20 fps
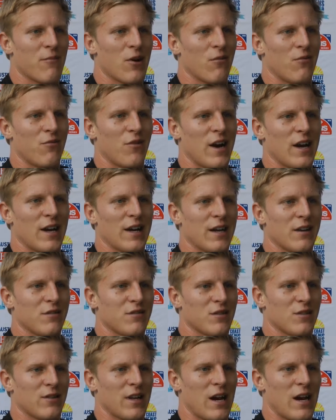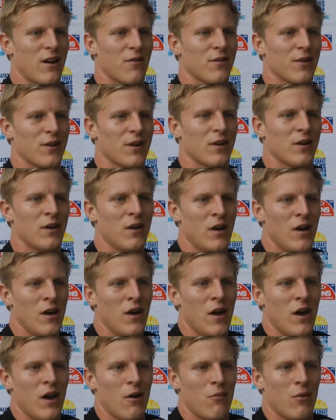out flat against South Africa,
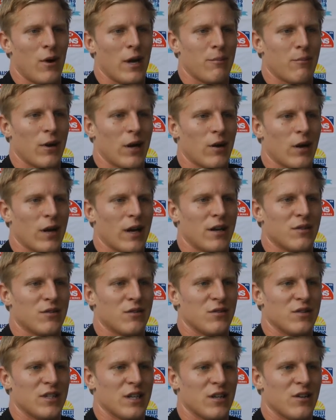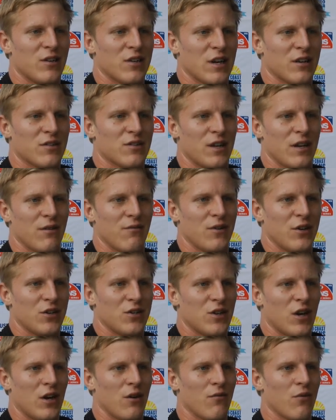played better against New Zealand yesterday, and
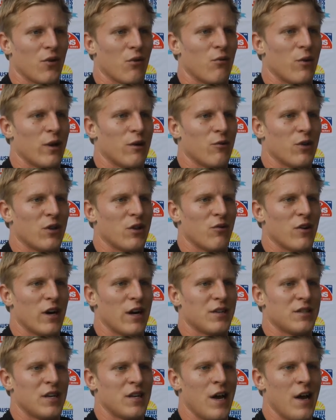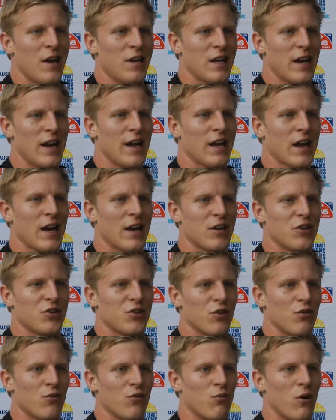finished off with a win with the US. Today it kind of
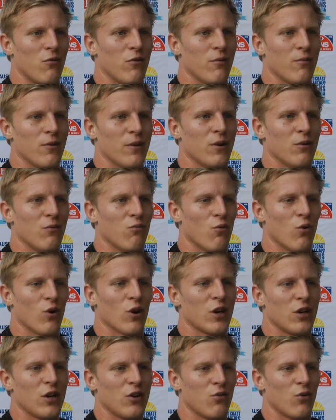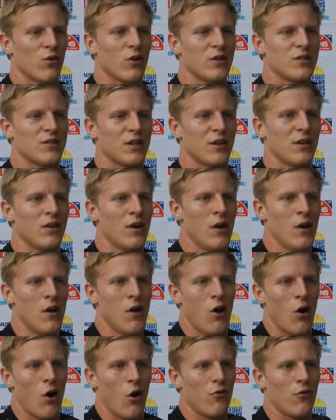showed what we've been working towards, and
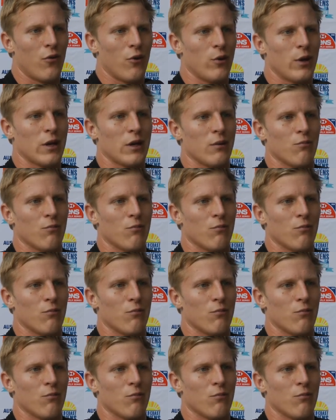hopefully we can